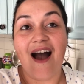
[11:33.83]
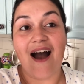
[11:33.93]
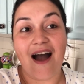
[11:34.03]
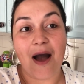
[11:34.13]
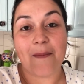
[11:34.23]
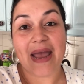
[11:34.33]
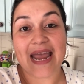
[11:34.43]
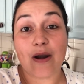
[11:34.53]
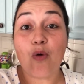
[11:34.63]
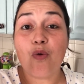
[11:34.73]

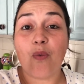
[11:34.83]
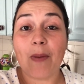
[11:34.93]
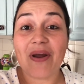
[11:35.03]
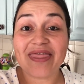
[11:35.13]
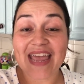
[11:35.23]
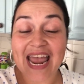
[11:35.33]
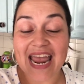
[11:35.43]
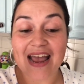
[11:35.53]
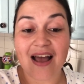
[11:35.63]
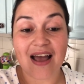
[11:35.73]
One more
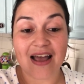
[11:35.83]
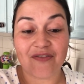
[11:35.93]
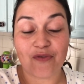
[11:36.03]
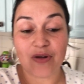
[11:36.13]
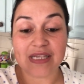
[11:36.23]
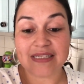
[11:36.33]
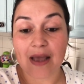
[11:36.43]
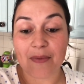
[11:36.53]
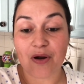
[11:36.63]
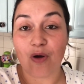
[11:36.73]
thing for the
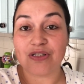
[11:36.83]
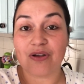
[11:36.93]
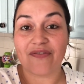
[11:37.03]
summer also,